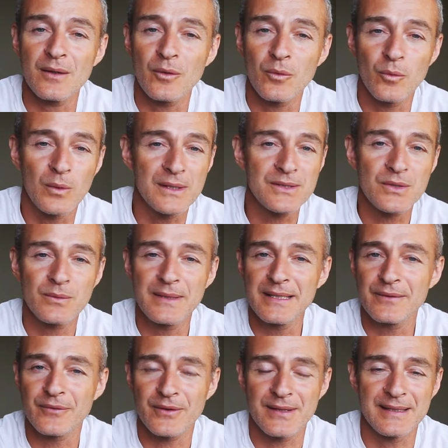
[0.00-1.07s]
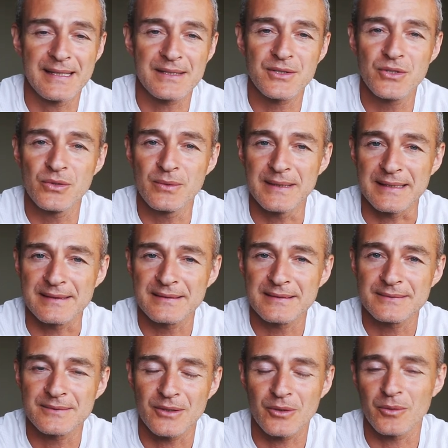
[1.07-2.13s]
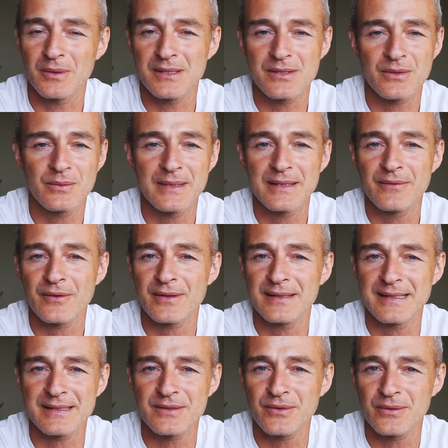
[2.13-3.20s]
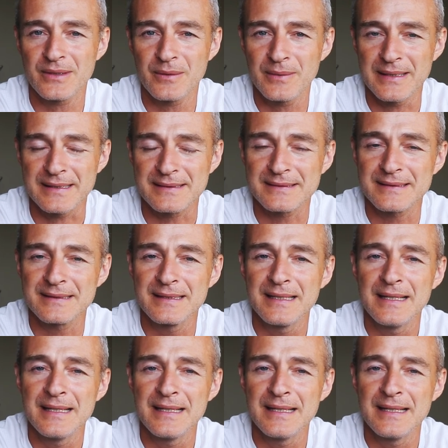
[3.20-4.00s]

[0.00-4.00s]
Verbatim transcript: once a week for the next two weeks or once a week for the next three weeks.